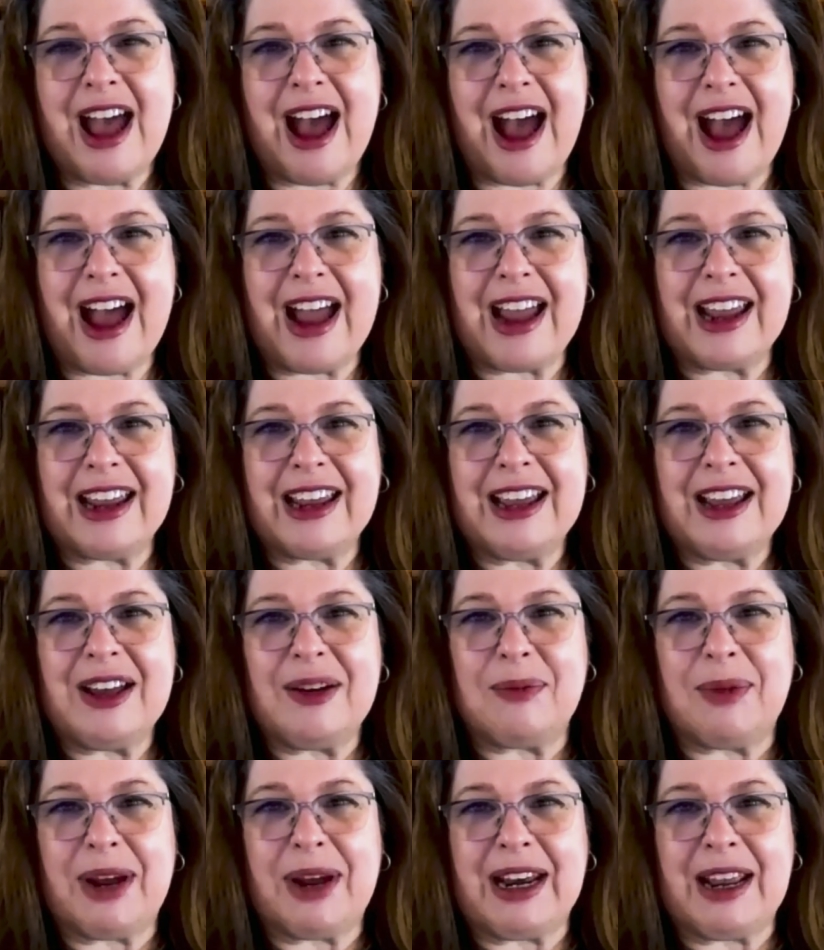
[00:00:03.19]
Hi,
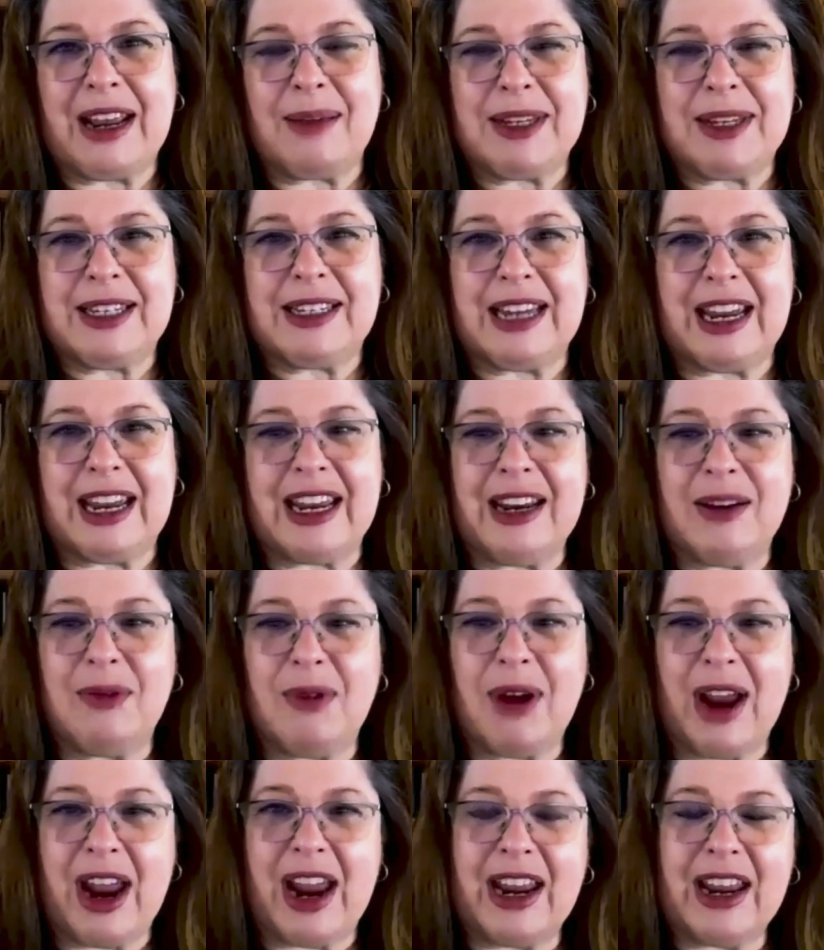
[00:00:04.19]
my name is Sandy
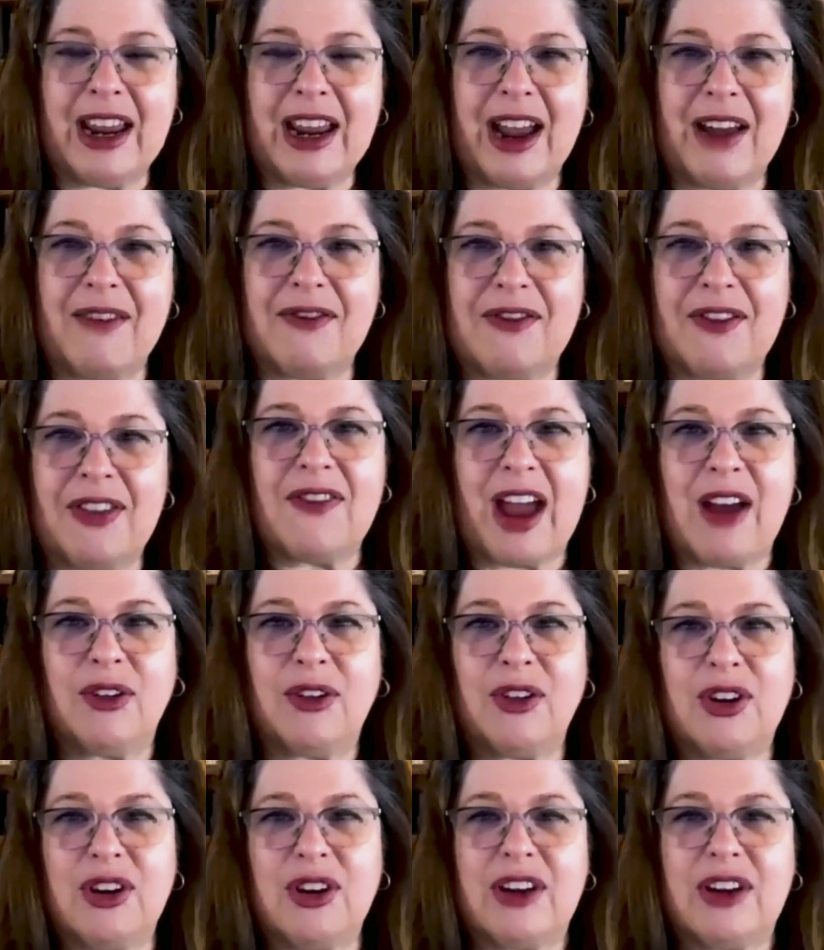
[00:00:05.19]
Ray. I'm the
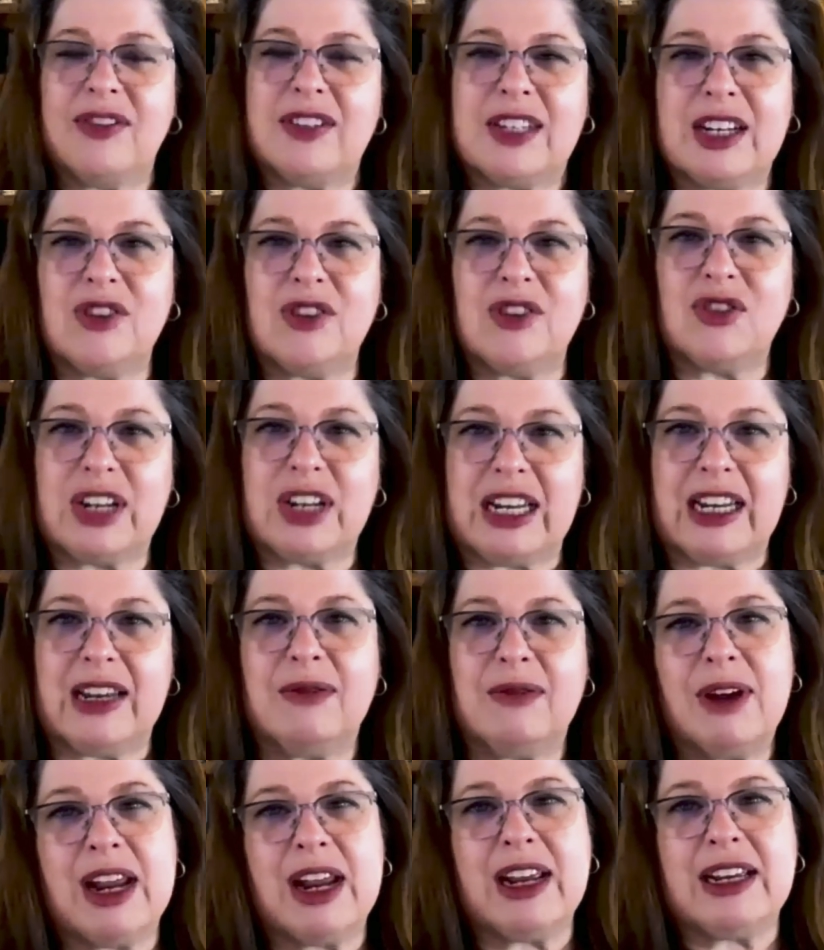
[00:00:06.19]
founder of Sandra
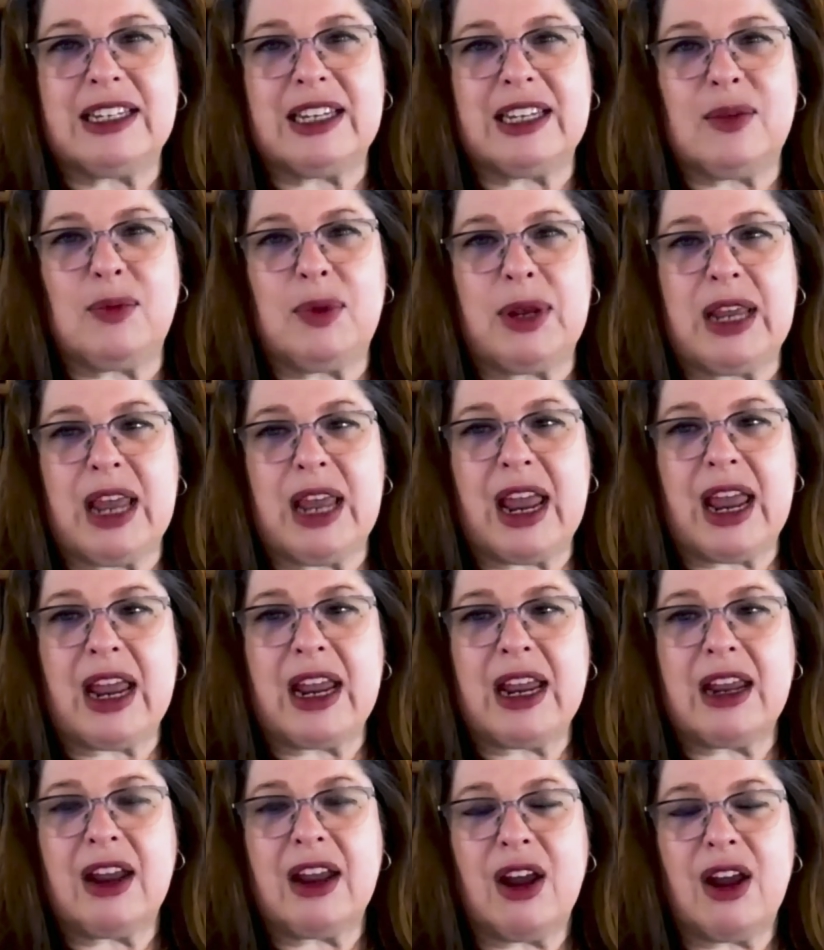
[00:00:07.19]
E. Ray
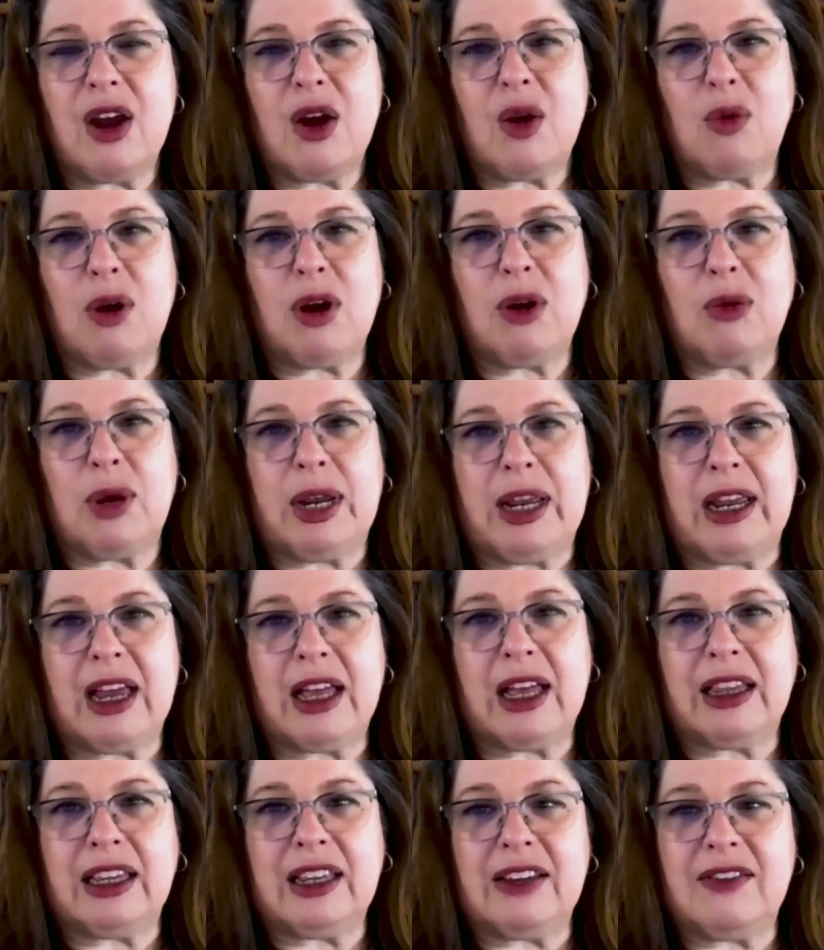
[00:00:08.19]
CPA, where
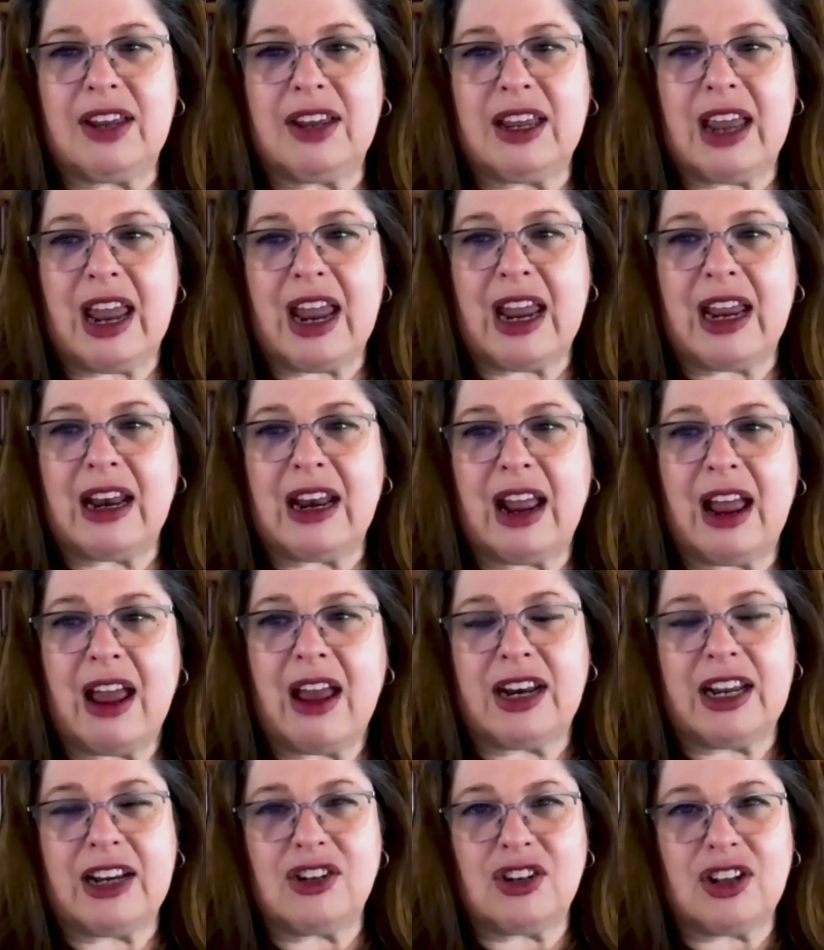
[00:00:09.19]
we alleviate
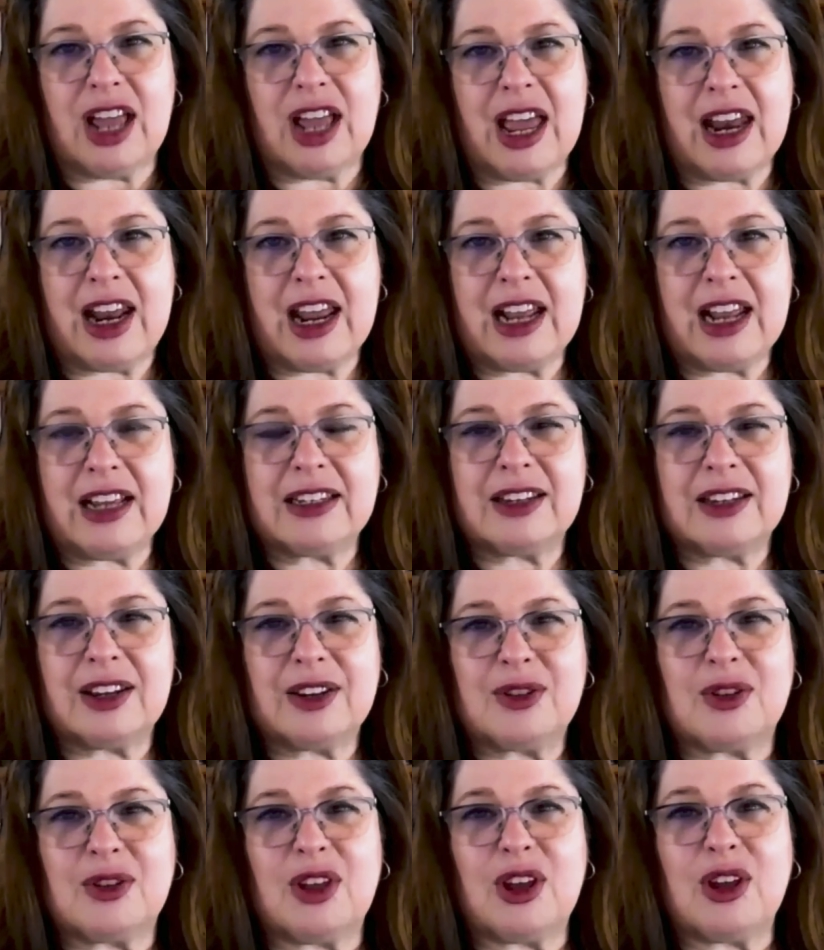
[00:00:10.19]
financial headaches
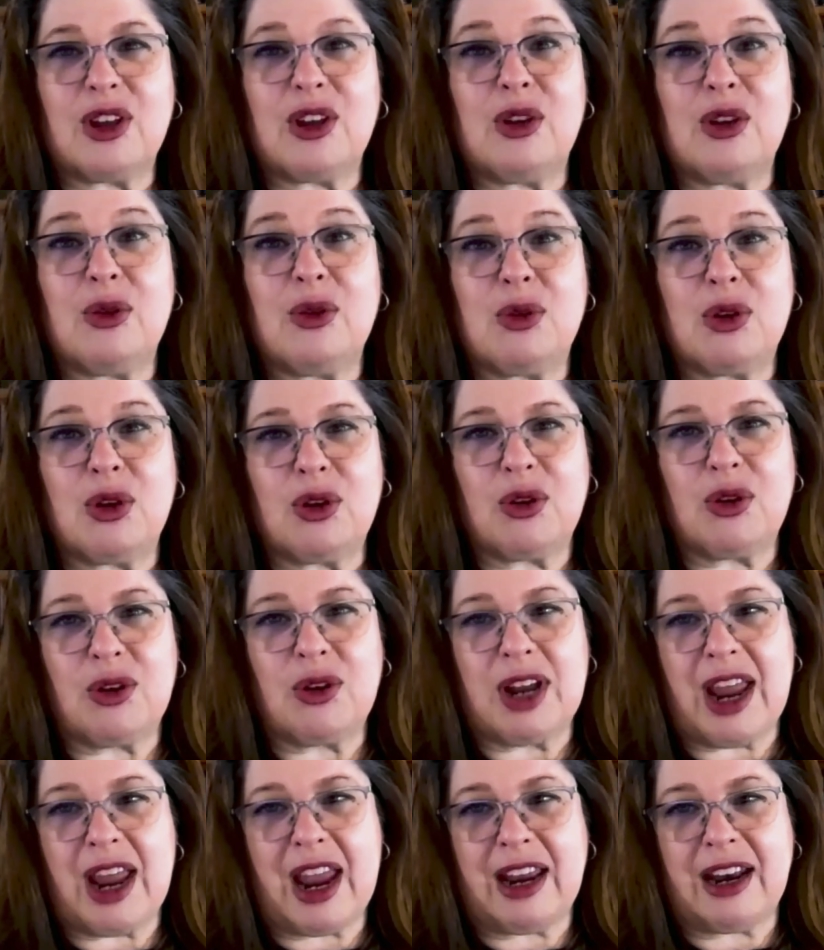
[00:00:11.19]
so that you can
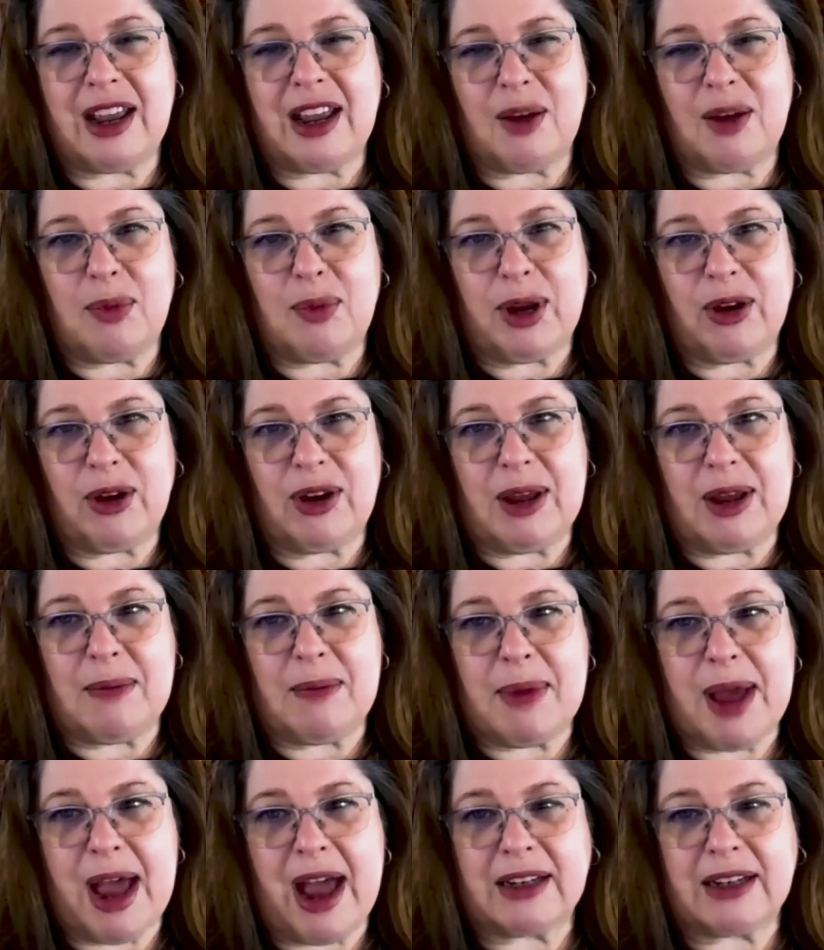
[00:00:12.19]
create a bigger
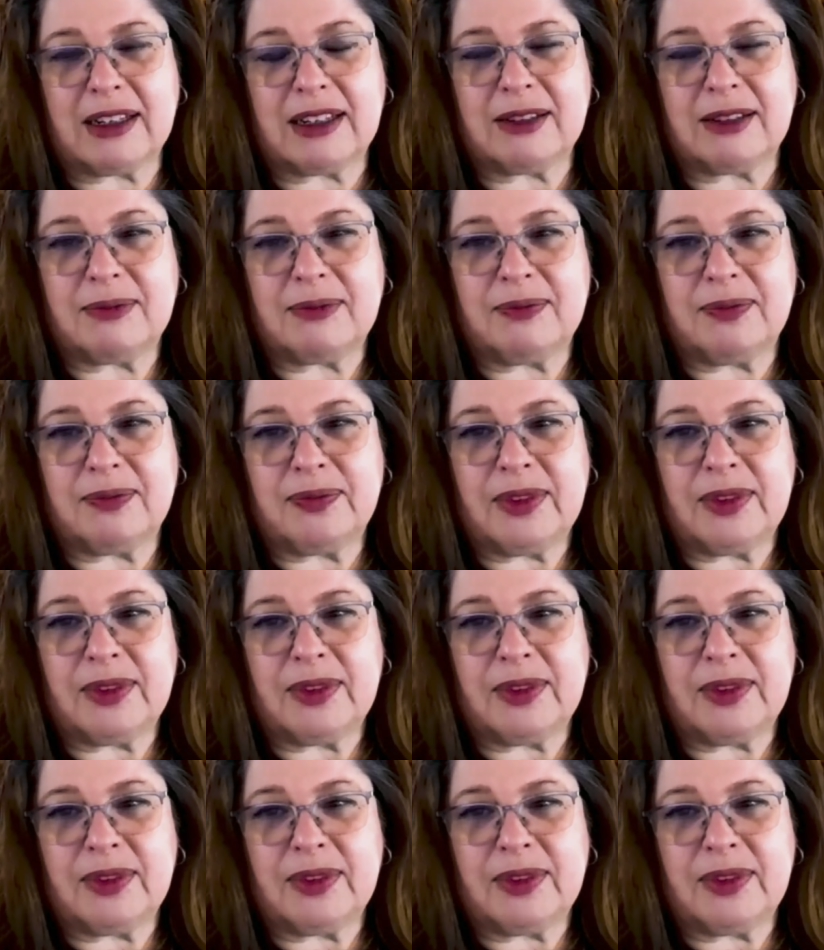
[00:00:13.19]
impact.